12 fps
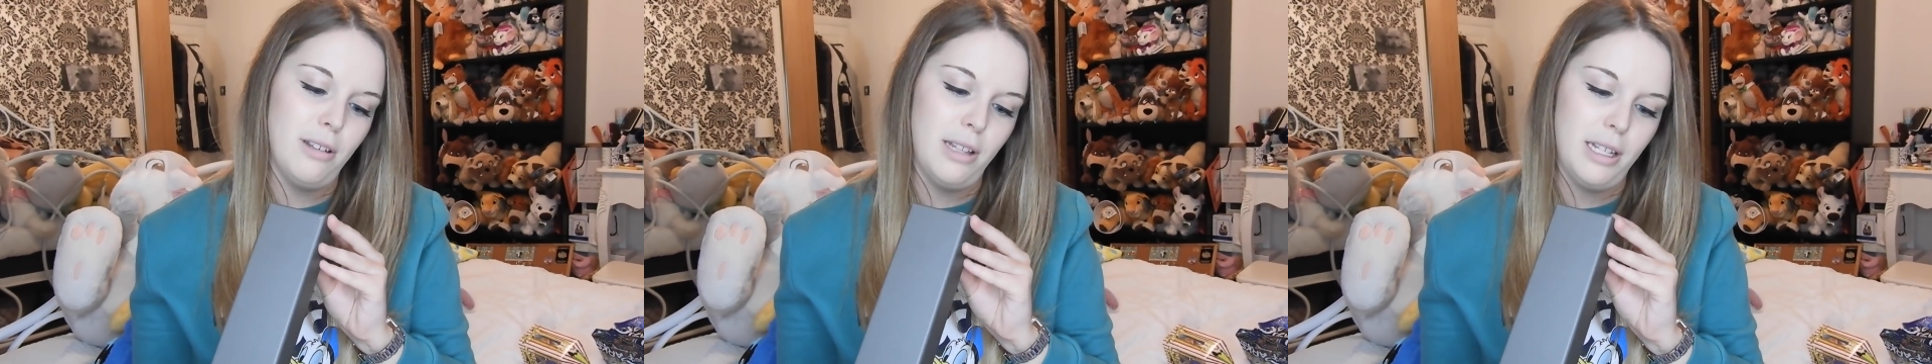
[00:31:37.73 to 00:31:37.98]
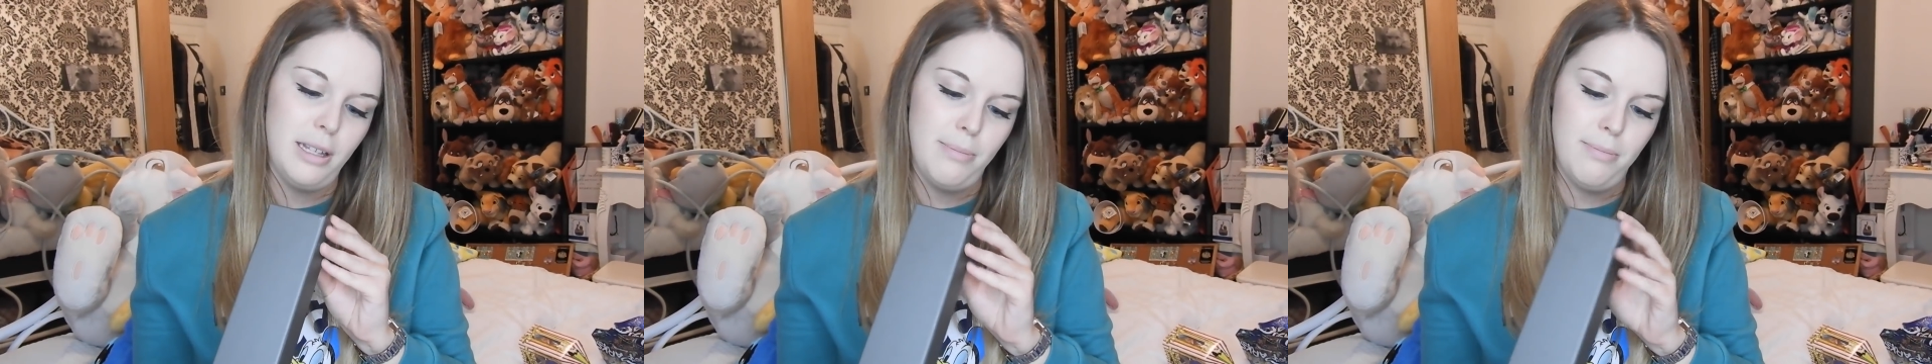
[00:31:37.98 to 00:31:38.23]
and
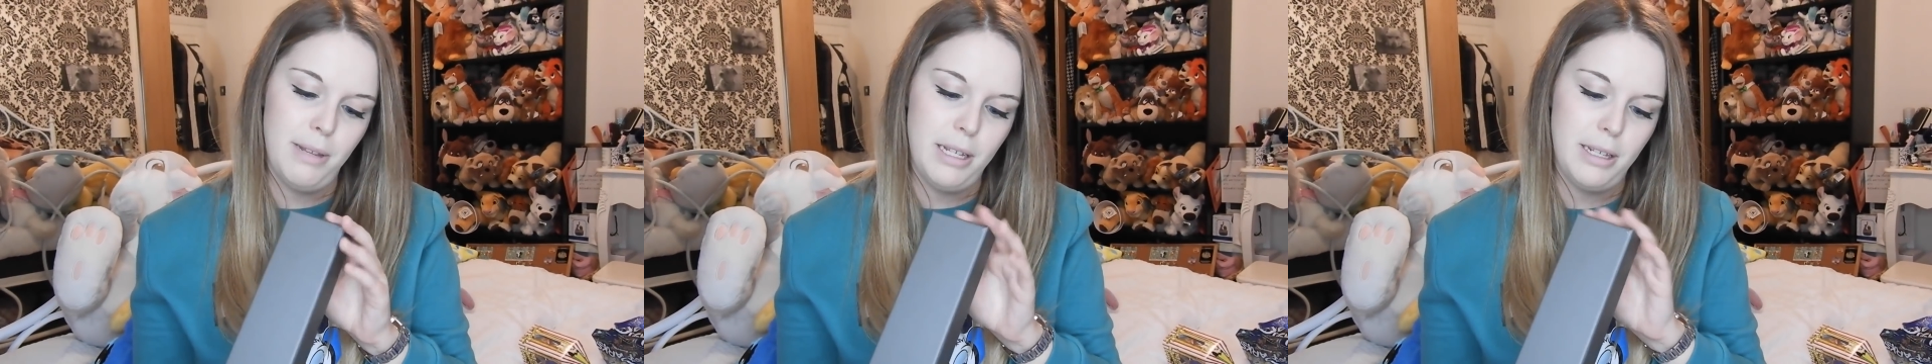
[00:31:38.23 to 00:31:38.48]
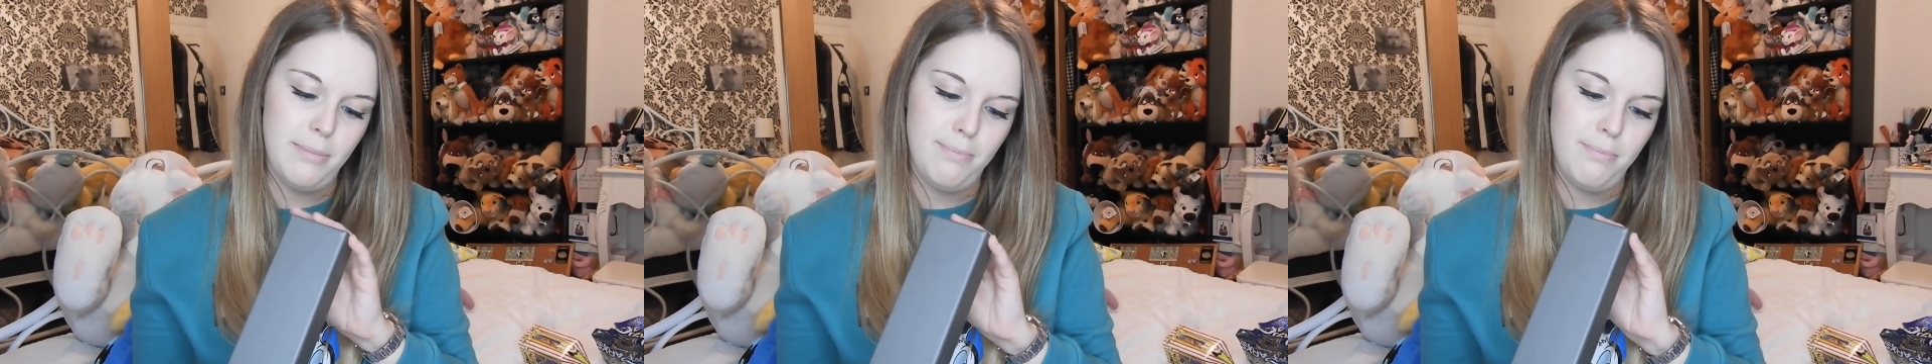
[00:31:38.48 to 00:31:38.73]

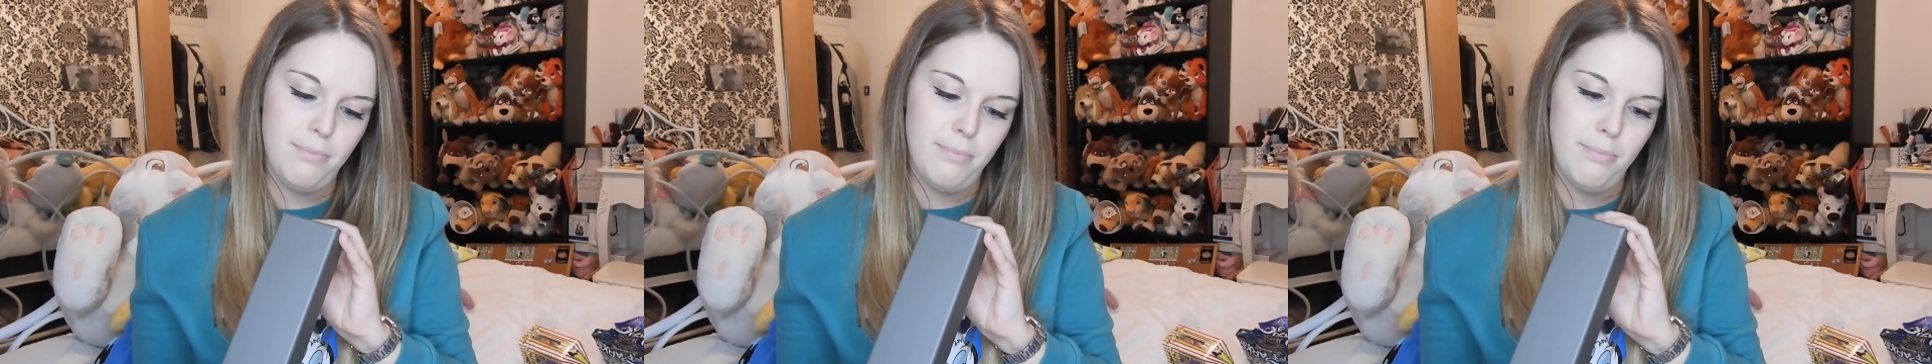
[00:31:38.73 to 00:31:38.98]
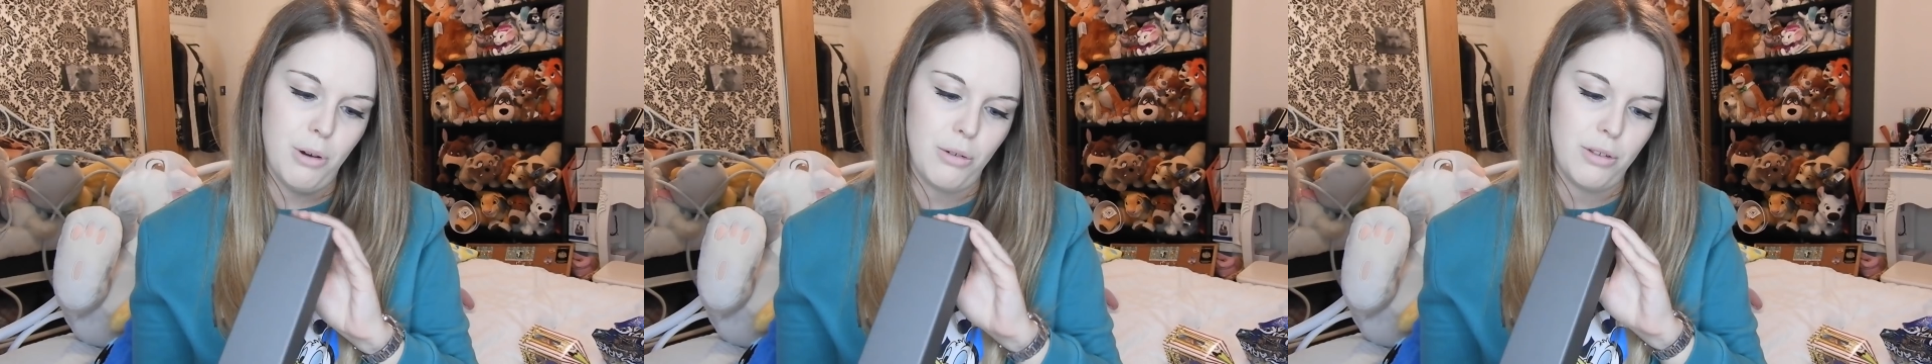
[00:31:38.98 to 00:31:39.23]
this
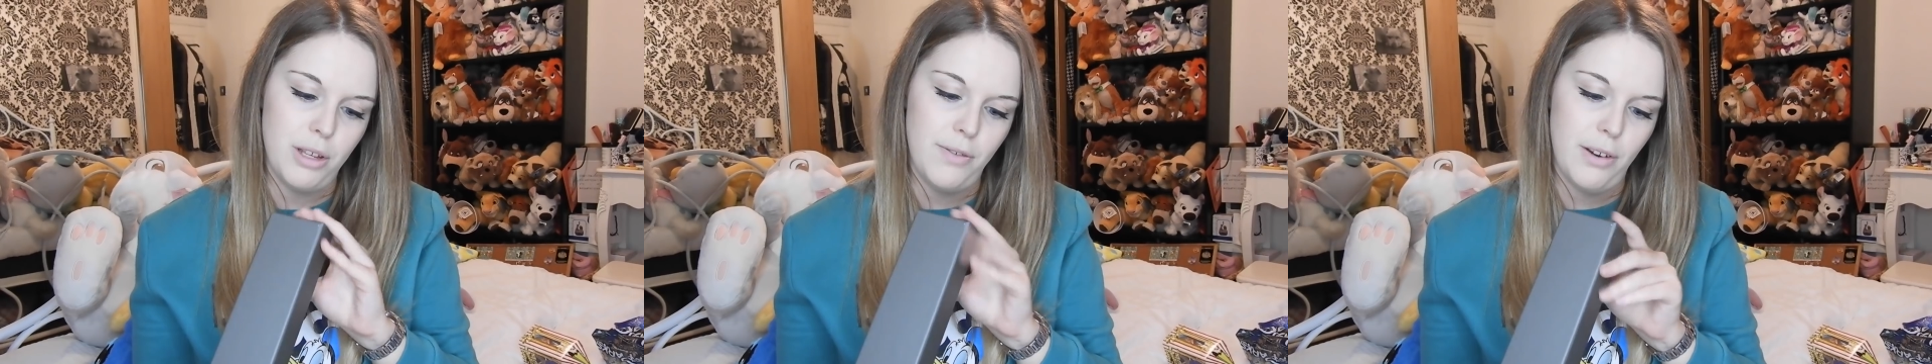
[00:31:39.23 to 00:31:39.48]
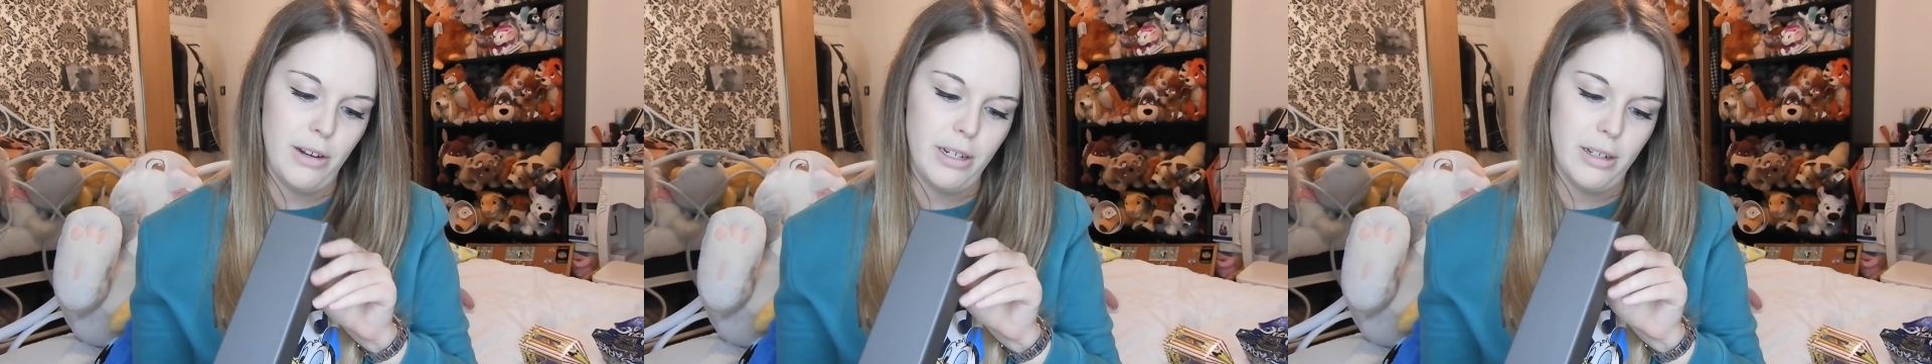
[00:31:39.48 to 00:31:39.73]
box is
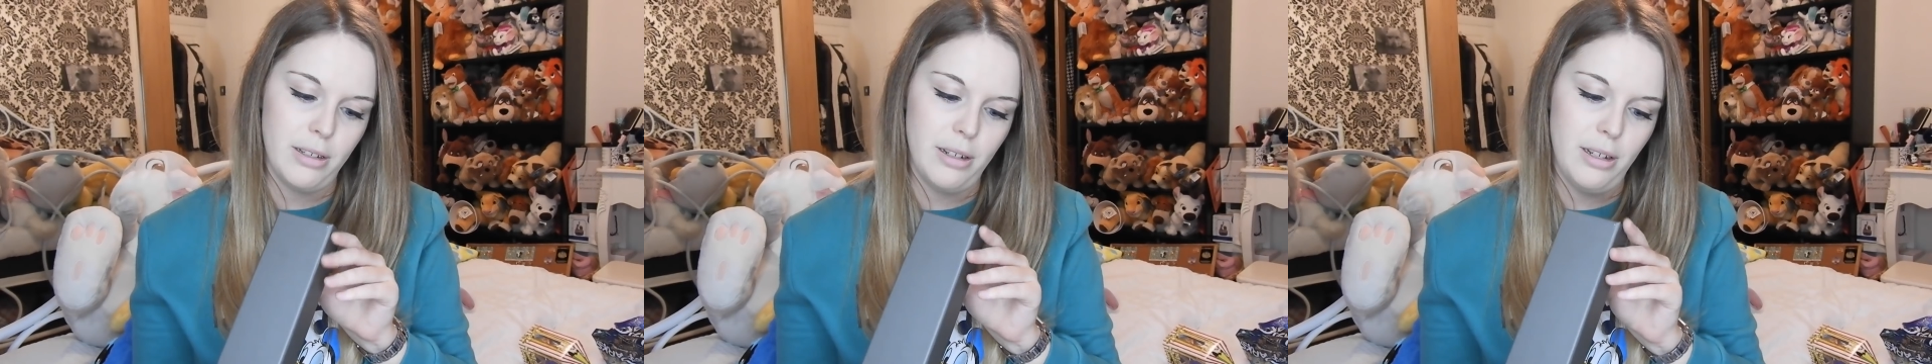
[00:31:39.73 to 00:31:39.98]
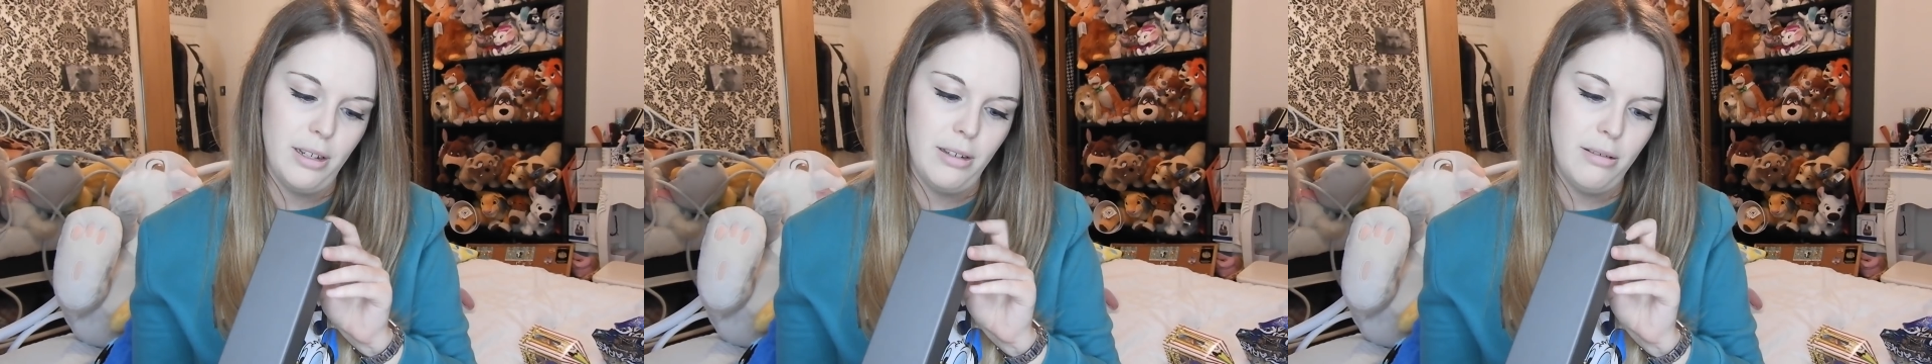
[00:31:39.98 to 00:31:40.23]
very
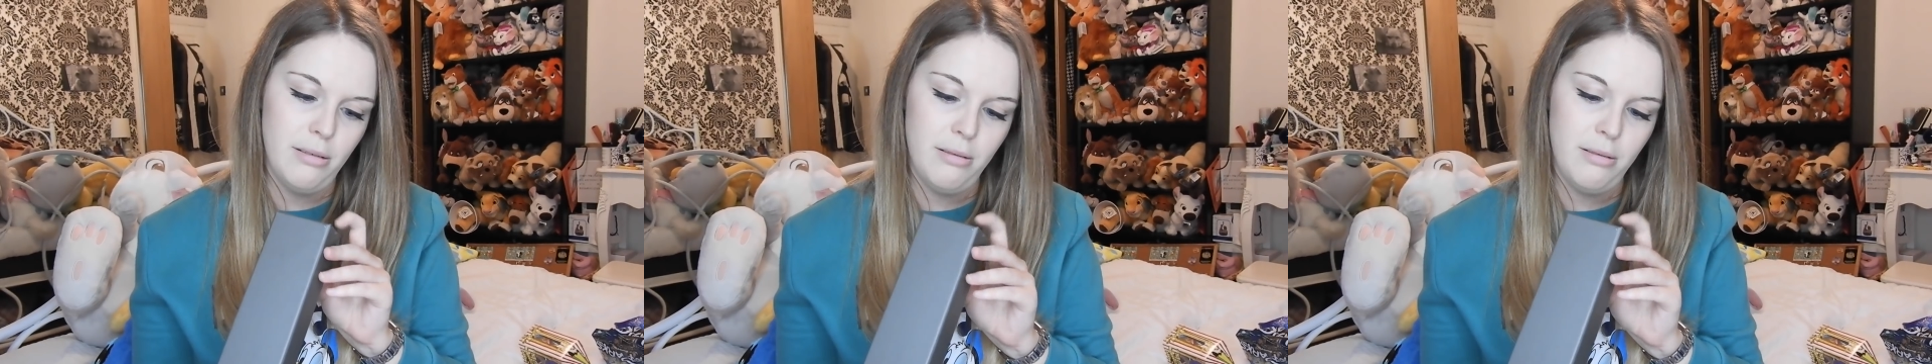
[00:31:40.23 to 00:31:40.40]
dusty.